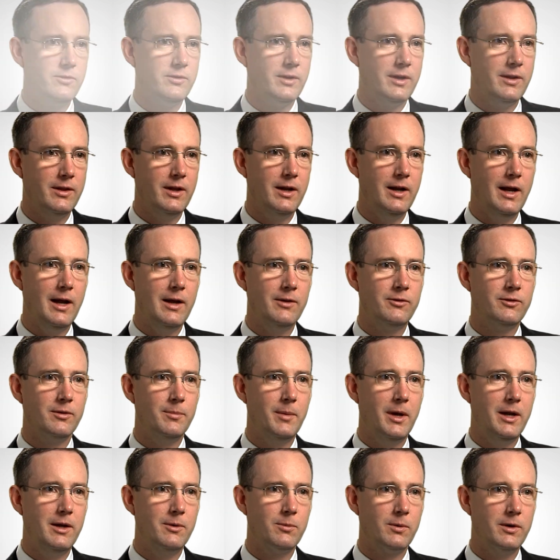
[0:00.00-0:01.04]
say that
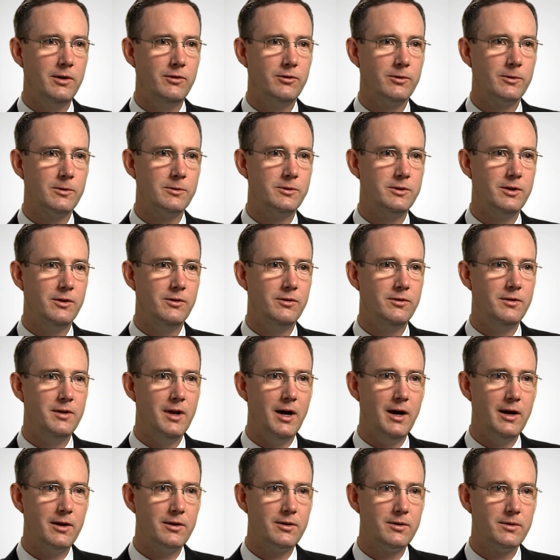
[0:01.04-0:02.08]
SMA research is
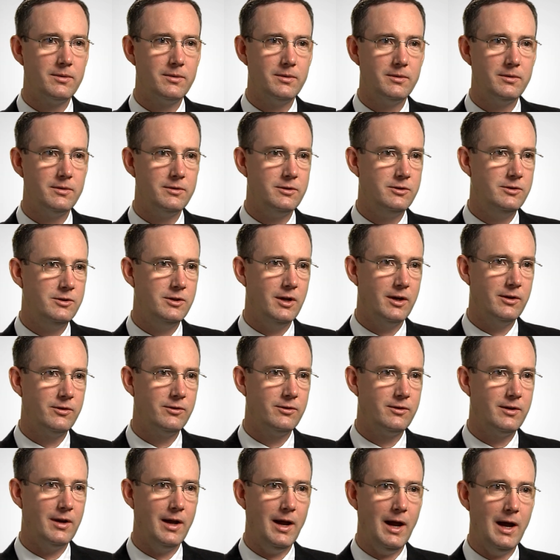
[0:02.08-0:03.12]
not
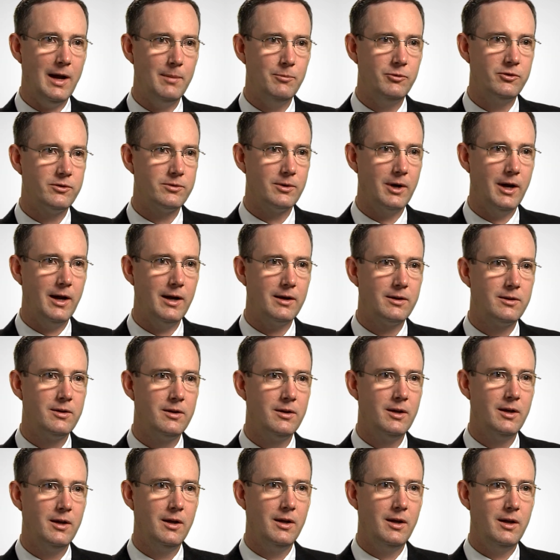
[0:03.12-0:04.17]
just abstract.
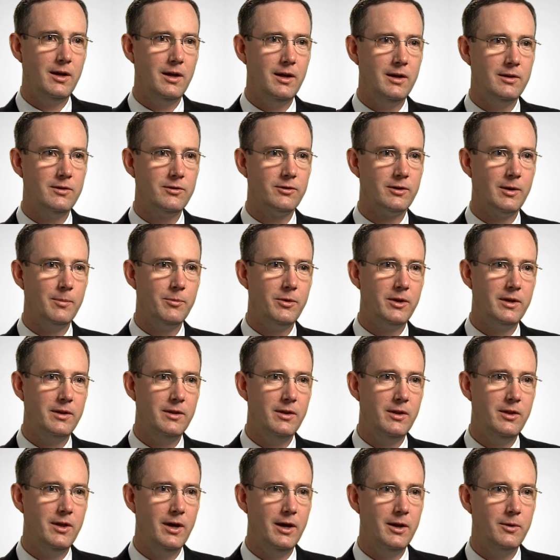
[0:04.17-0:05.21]
It's
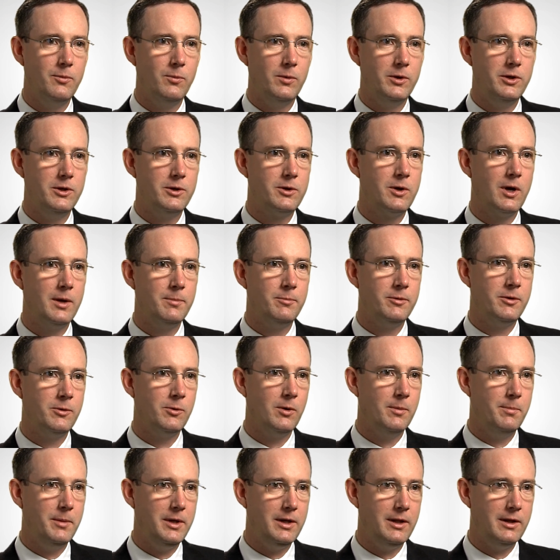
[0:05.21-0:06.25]
something that when you come
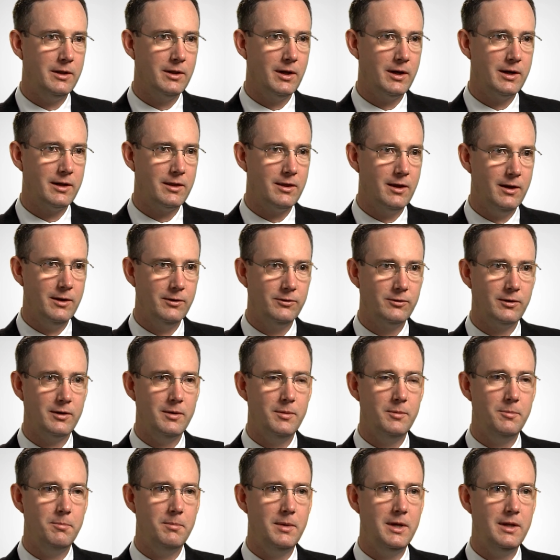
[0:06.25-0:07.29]
to a meeting like this
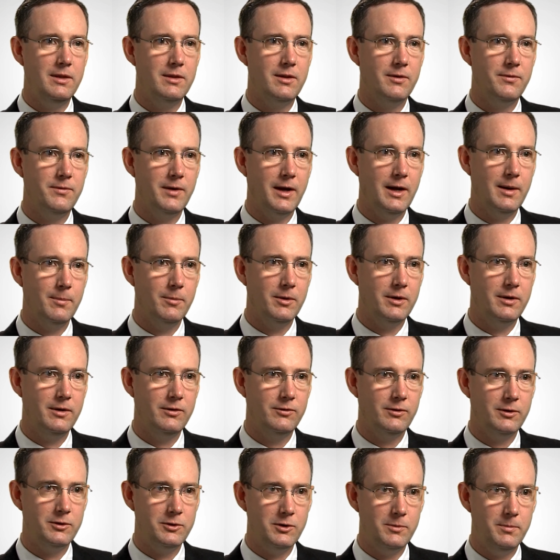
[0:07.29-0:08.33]
and meet the
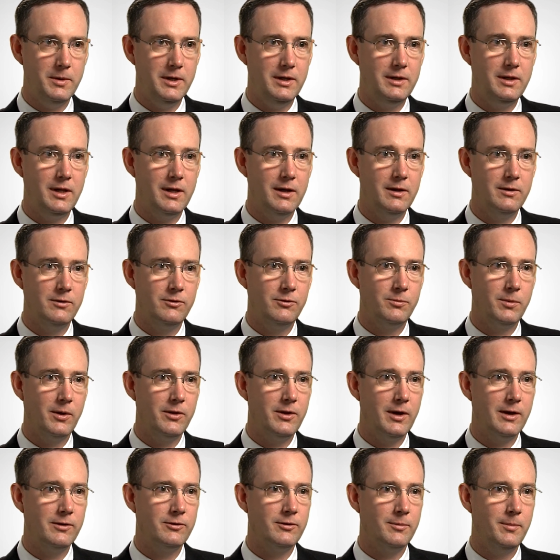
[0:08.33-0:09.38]
families and you meet kids with
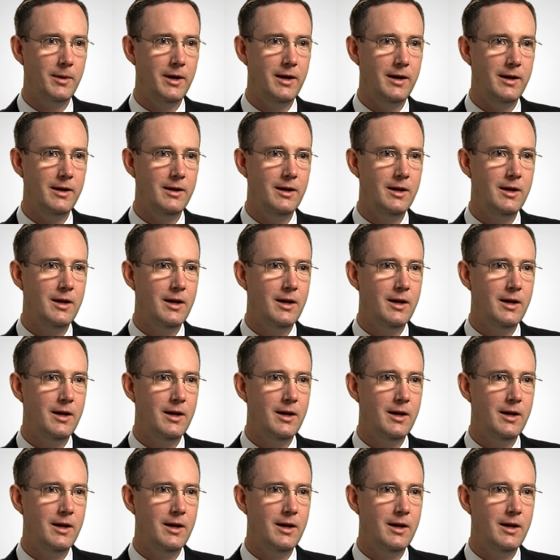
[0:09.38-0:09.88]
SMA,